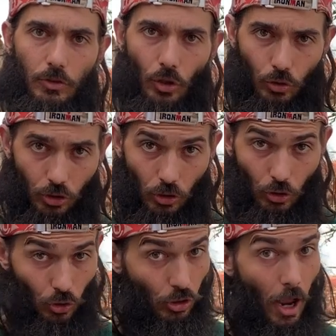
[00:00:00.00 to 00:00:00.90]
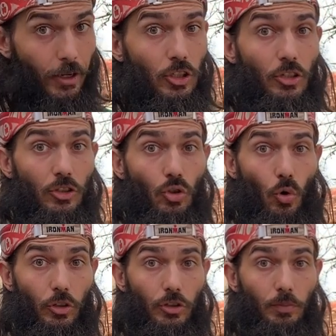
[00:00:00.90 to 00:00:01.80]
glycogen
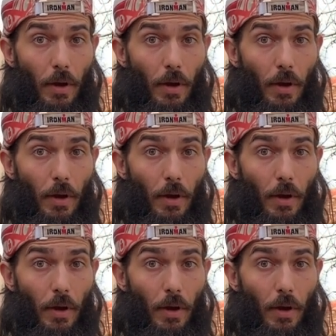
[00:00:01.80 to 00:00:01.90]
stores.